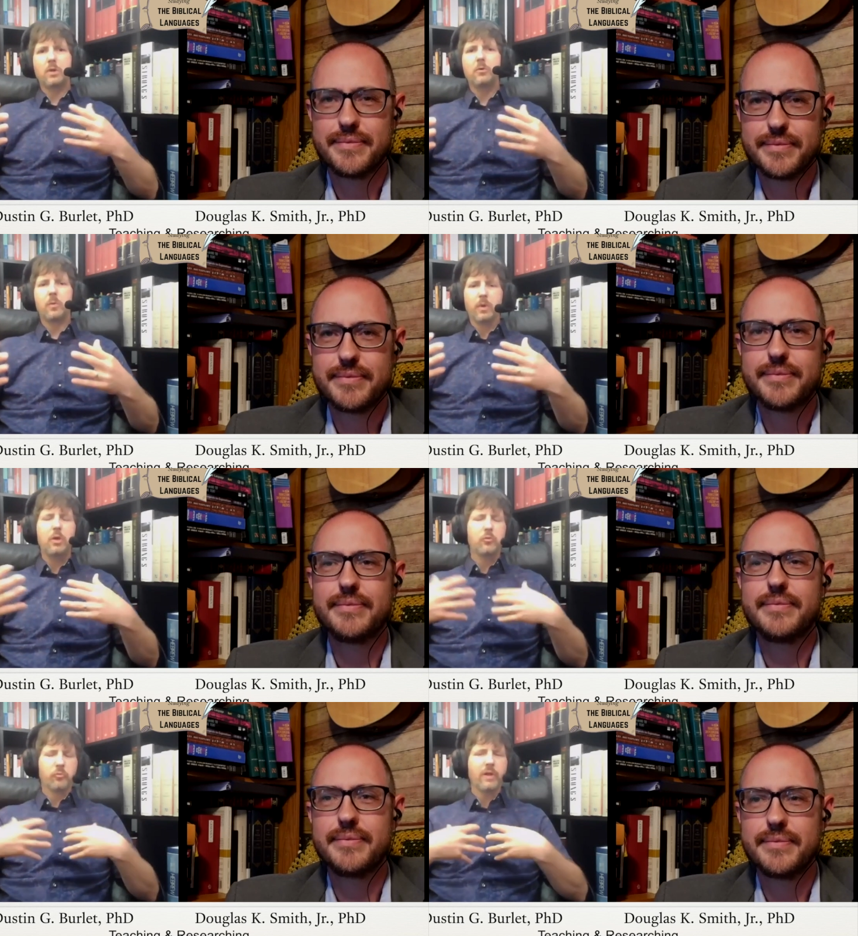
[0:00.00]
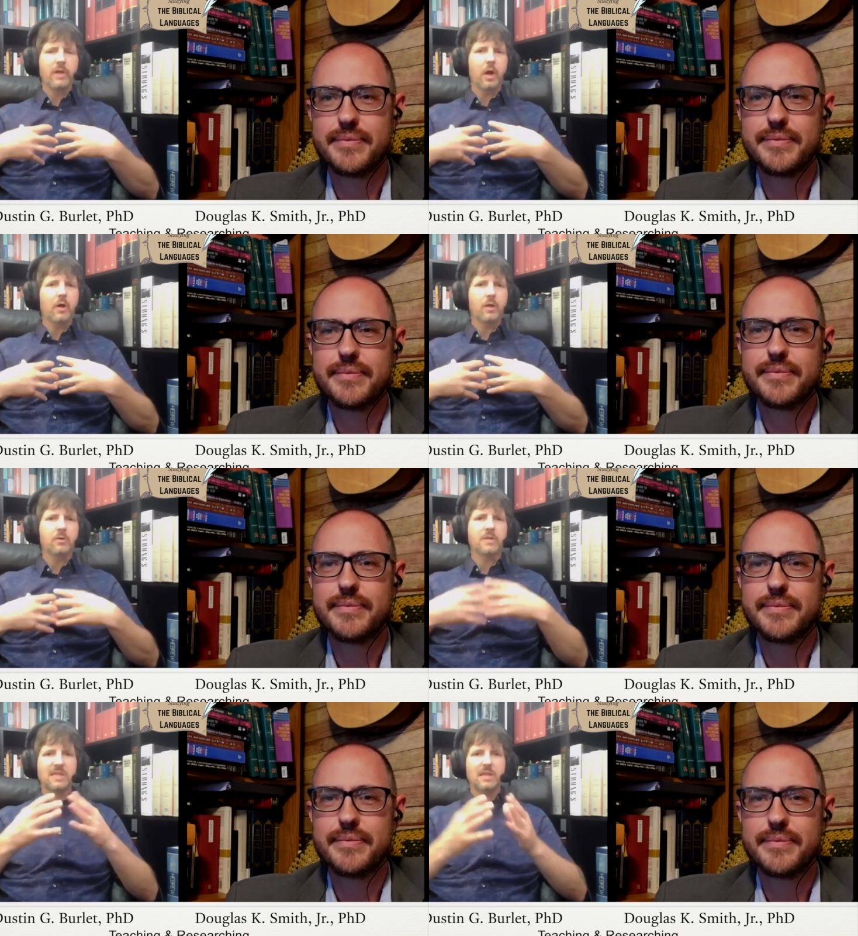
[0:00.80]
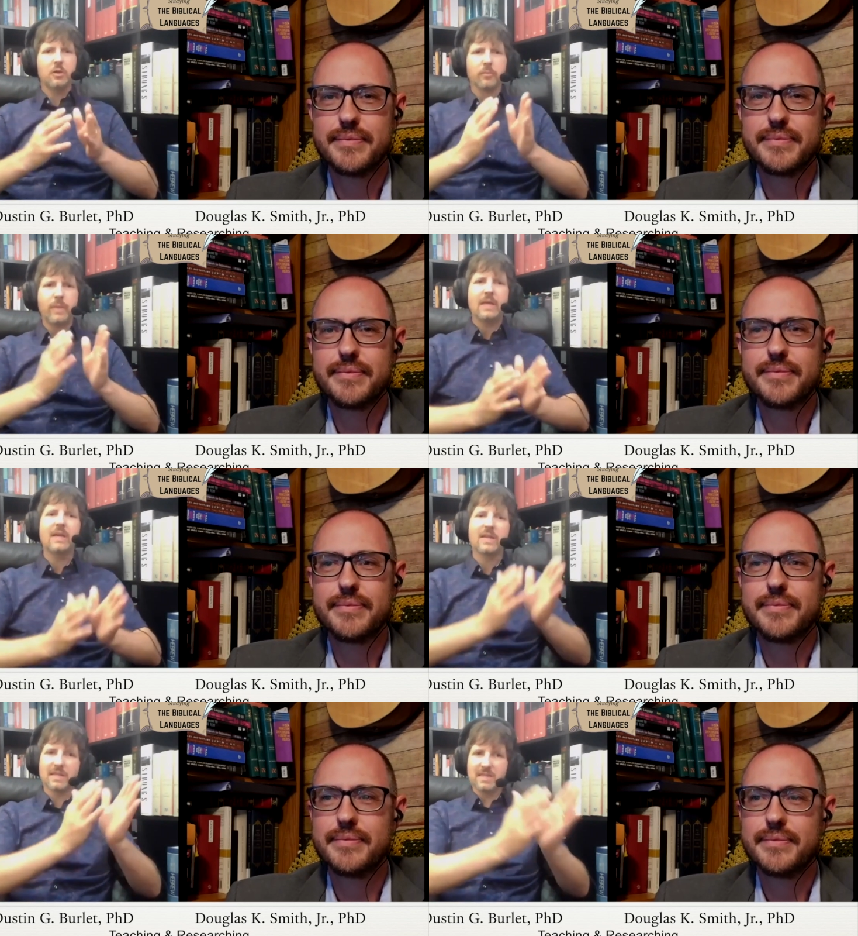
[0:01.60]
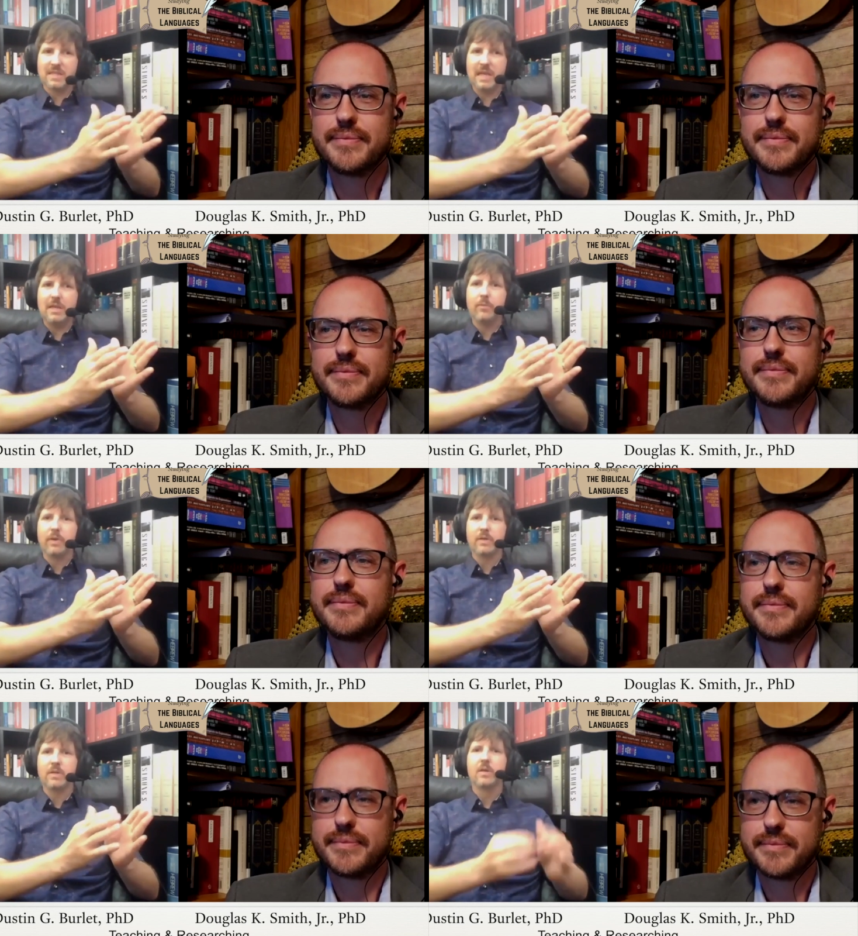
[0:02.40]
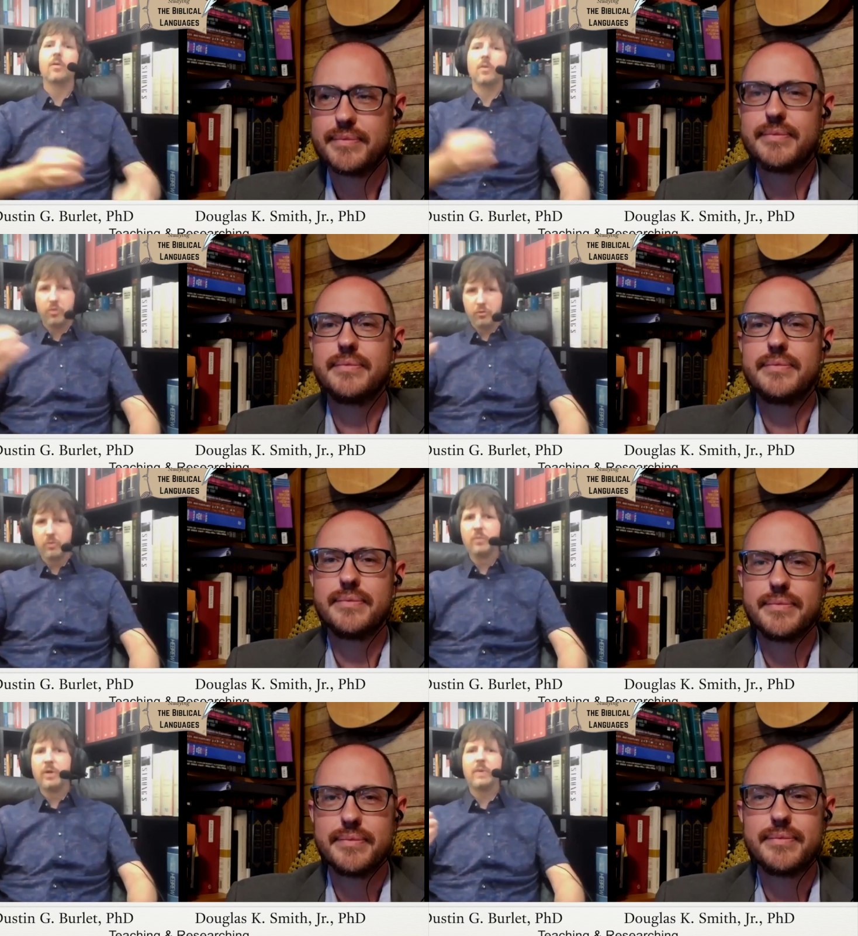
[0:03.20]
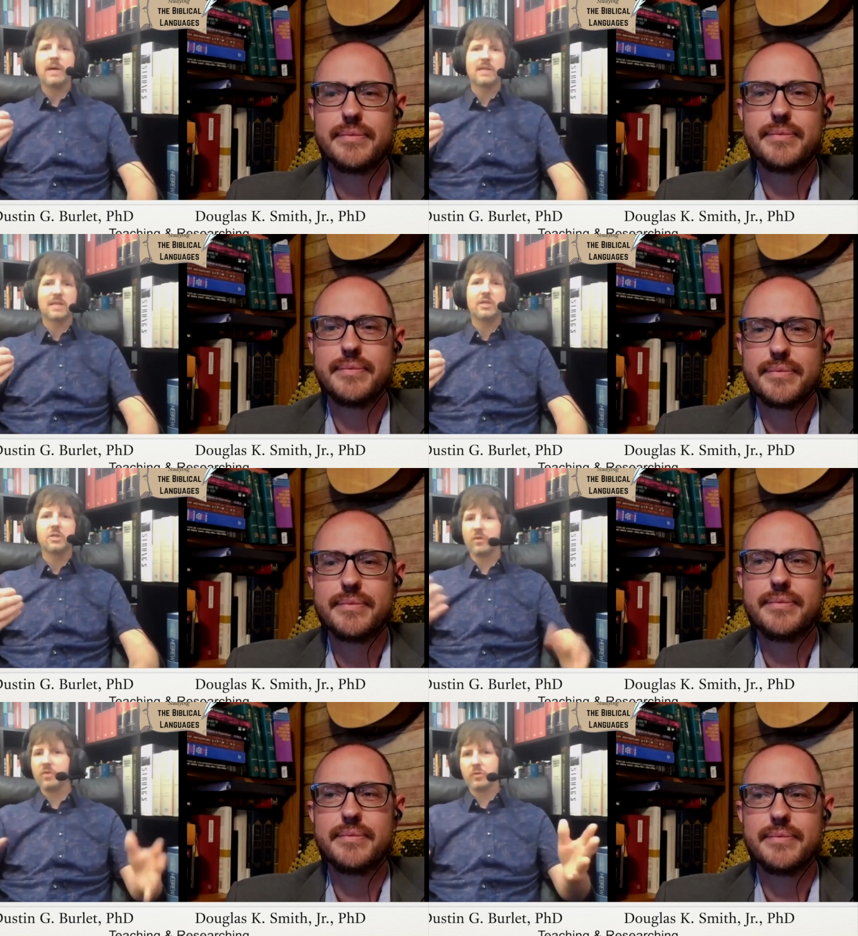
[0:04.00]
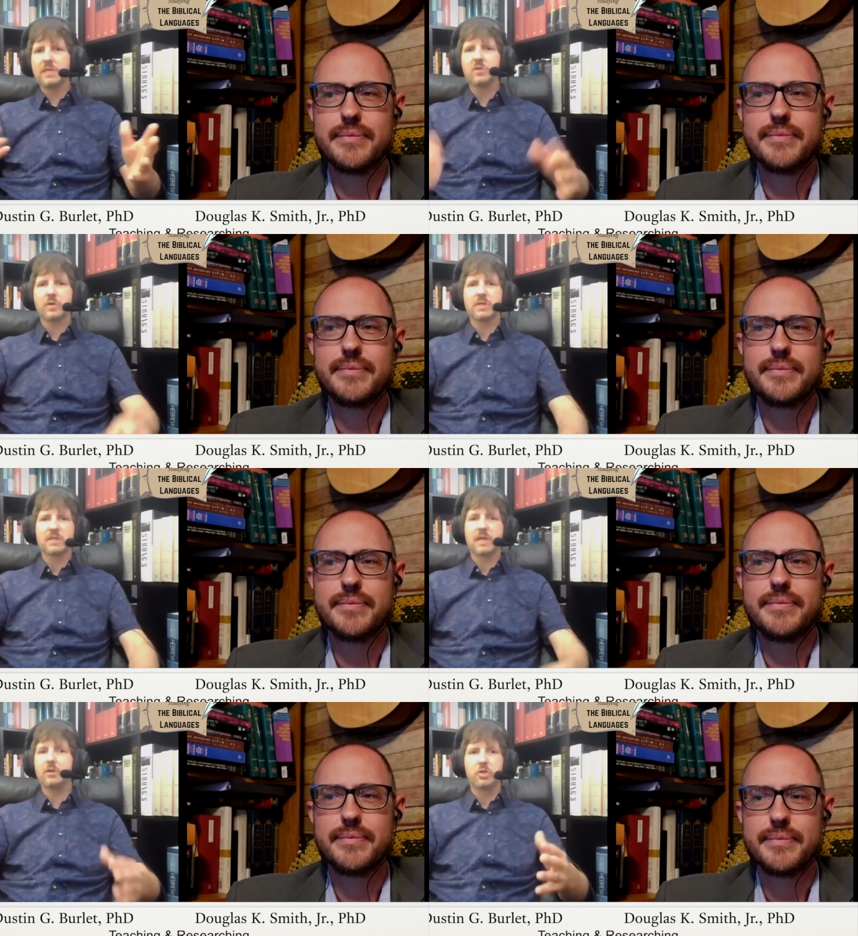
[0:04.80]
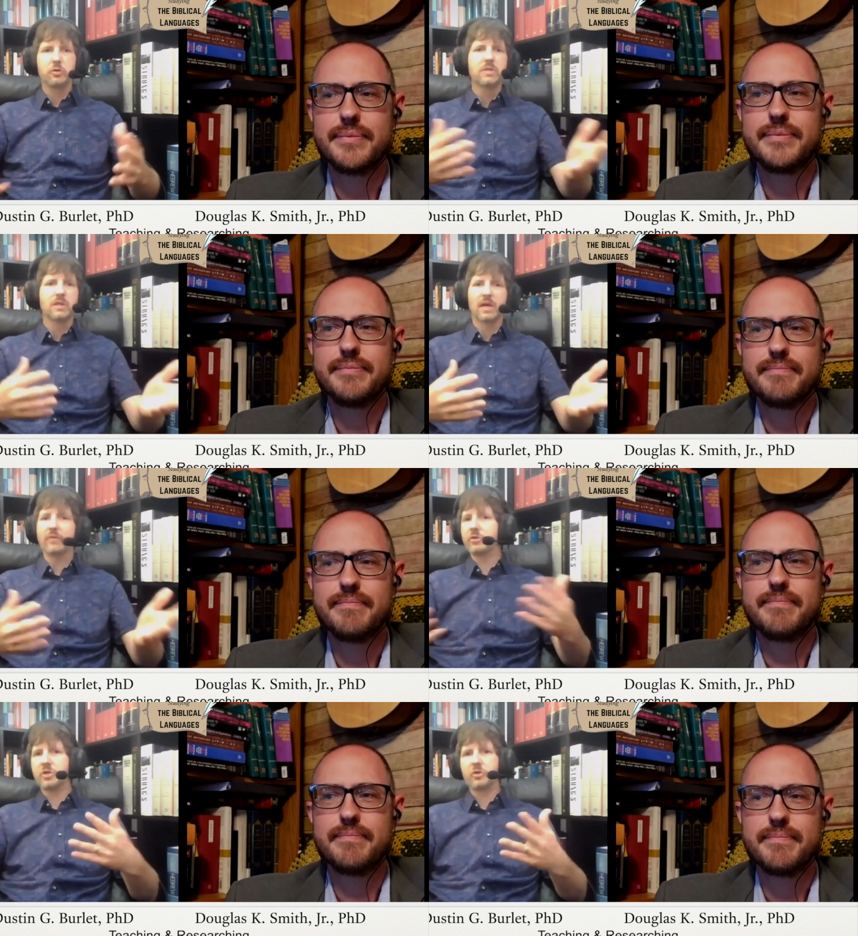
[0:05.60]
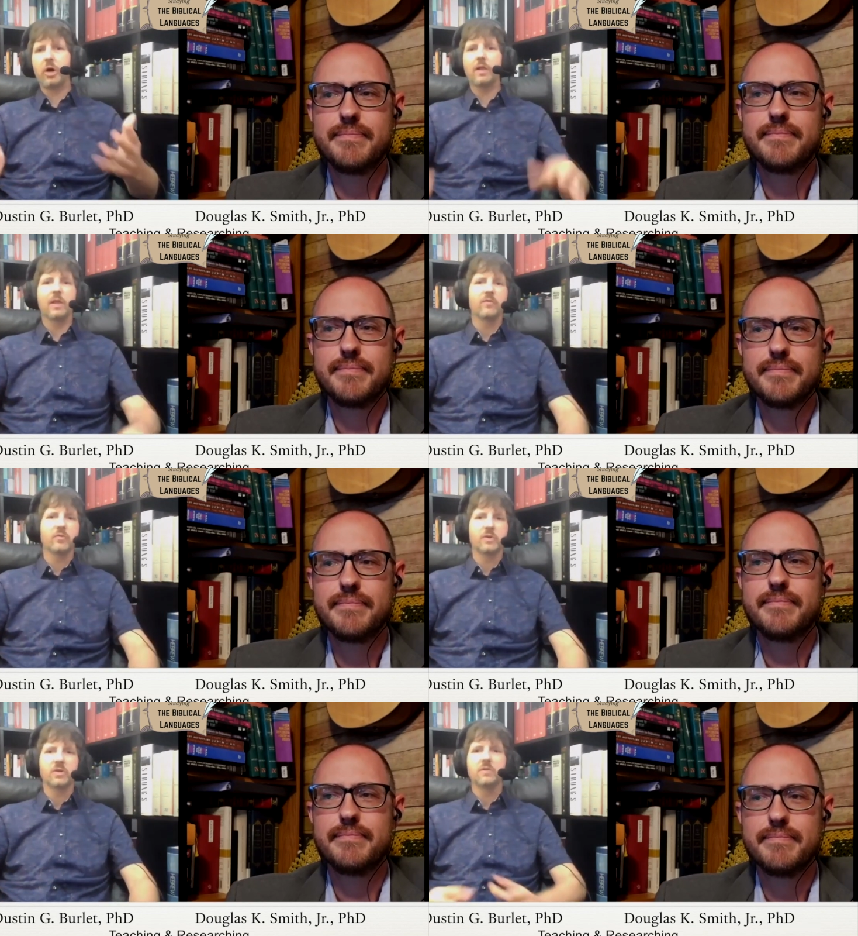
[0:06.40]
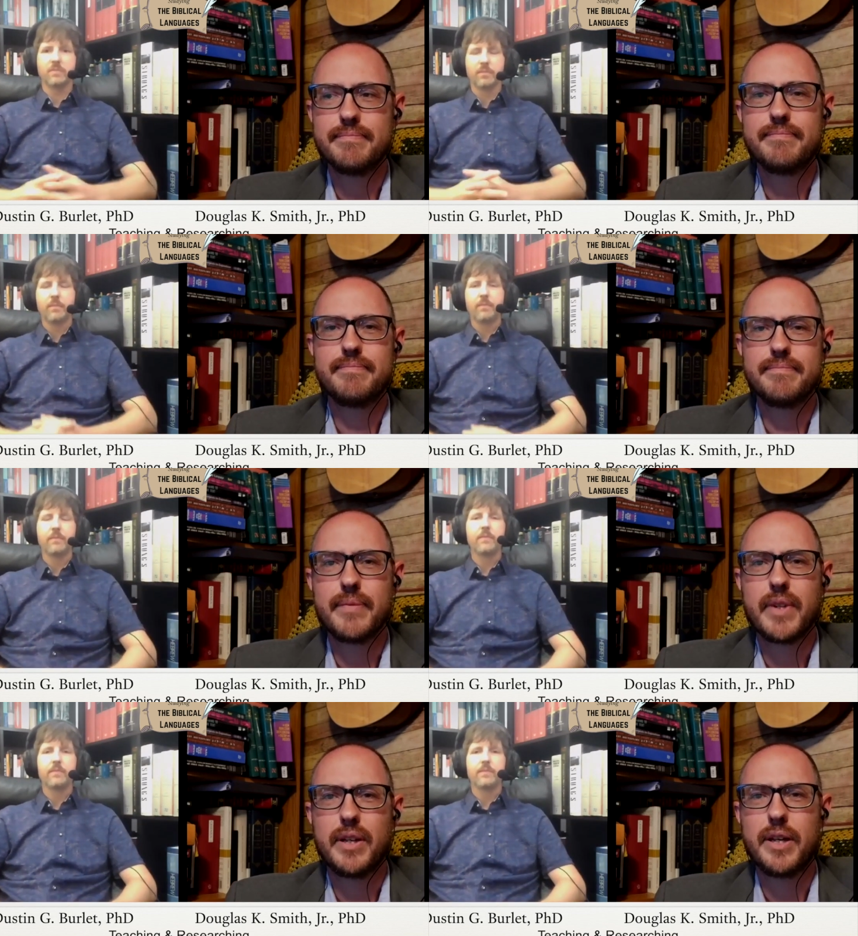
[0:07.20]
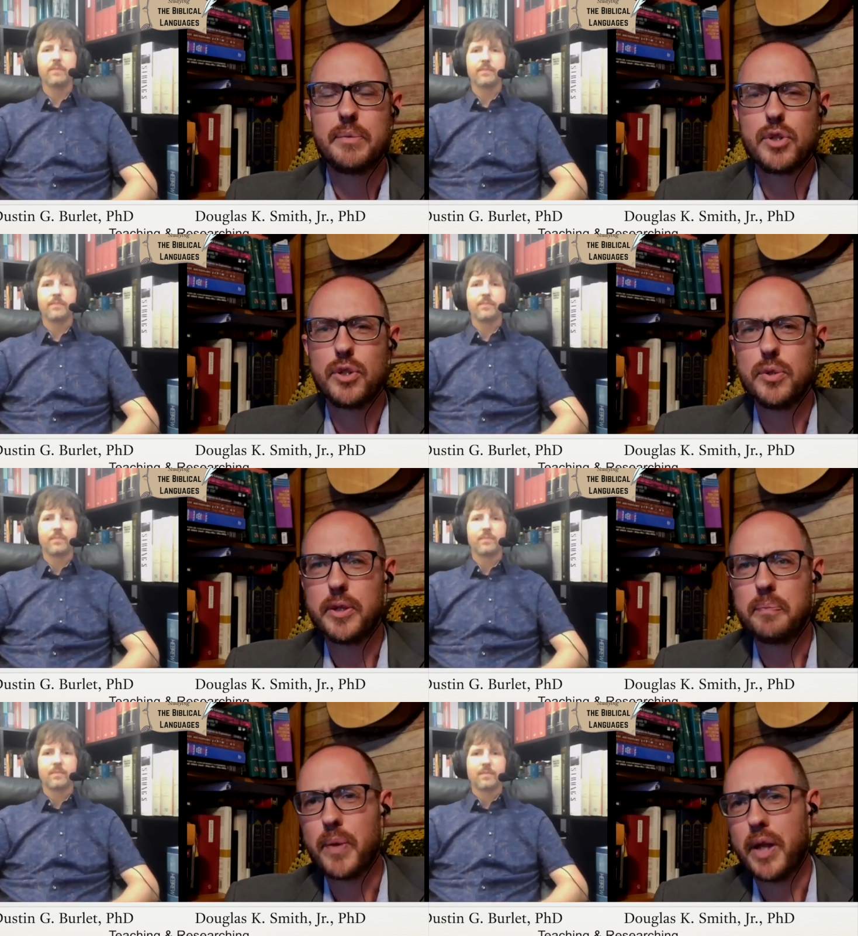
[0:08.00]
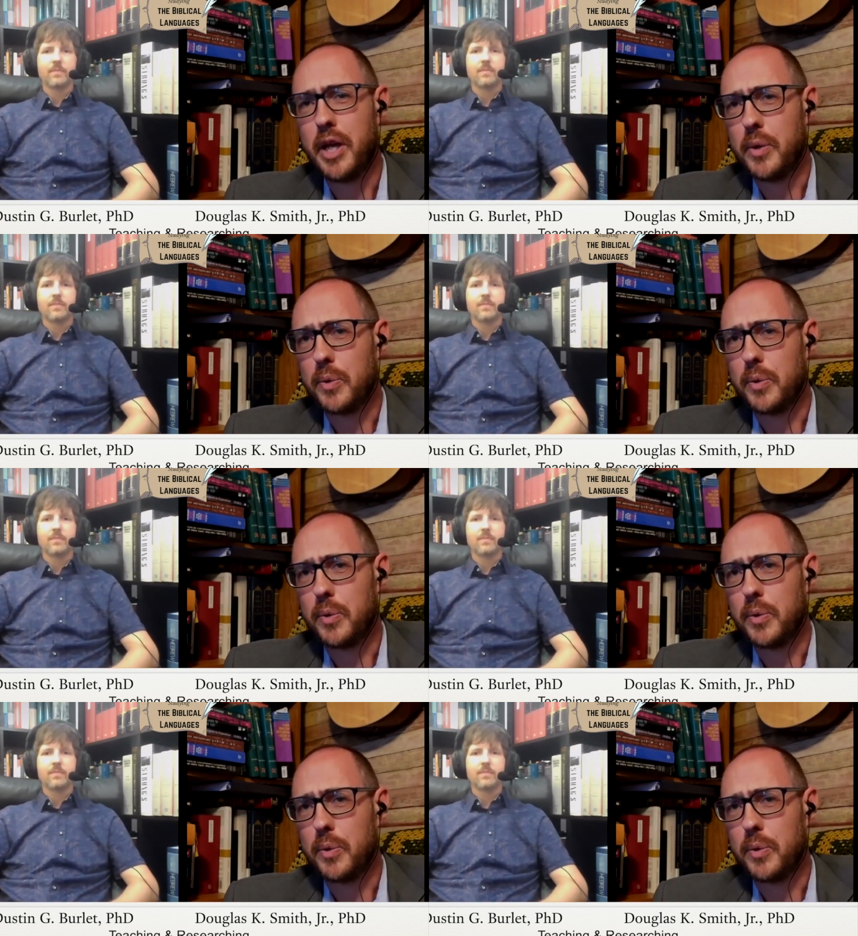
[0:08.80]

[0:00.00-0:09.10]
Speaker 1: you really are you're you're making a statement through the minimization of the resources that you choose to leverage or not leverage.
Speaker 2: Absolutely.